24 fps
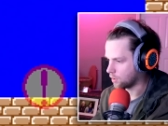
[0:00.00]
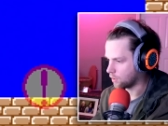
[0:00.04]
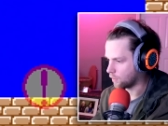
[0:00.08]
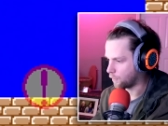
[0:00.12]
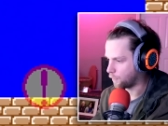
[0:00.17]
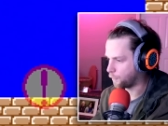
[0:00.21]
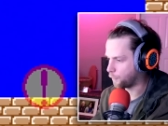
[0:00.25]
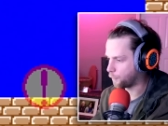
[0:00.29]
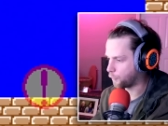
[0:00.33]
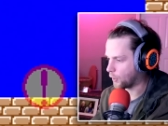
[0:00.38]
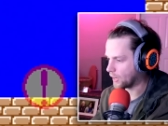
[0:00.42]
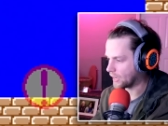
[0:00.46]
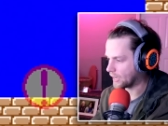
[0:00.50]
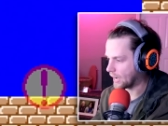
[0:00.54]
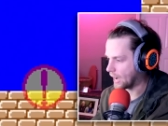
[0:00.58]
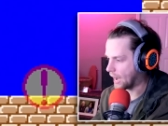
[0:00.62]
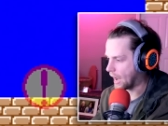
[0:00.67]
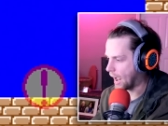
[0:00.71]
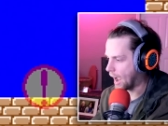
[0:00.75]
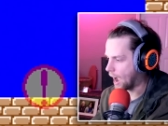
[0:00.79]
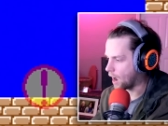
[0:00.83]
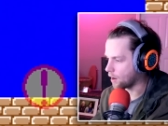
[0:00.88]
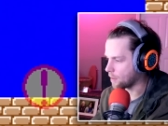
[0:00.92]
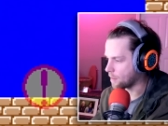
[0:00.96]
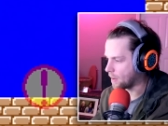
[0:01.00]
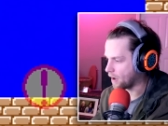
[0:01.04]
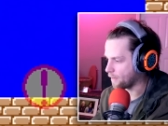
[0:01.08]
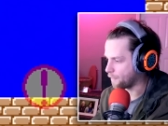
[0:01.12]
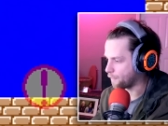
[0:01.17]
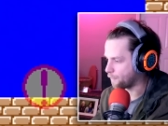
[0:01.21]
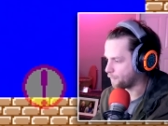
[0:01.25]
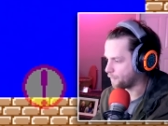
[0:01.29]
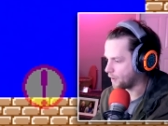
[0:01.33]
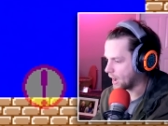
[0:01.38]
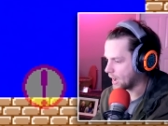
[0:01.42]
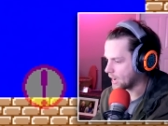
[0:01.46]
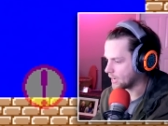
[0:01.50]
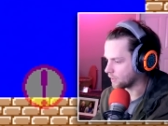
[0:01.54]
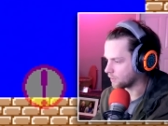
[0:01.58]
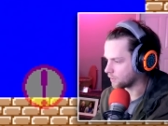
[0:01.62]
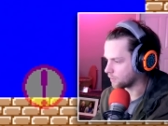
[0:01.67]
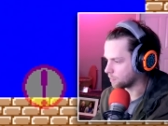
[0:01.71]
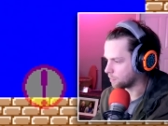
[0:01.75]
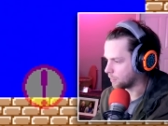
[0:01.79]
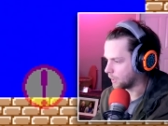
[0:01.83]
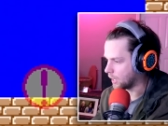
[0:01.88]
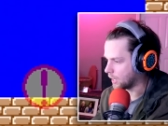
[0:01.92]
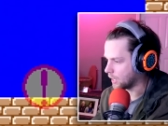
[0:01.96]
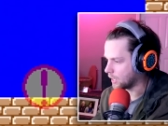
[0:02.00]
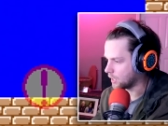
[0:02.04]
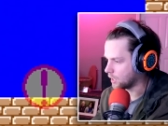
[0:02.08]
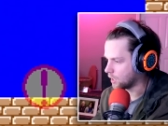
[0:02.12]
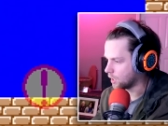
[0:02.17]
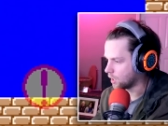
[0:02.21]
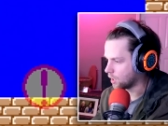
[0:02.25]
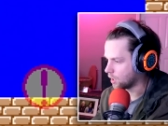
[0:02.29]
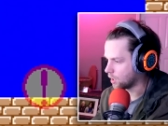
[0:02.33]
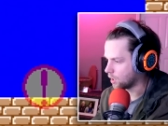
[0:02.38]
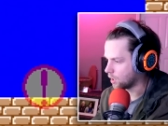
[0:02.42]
Frick out of my face, bud!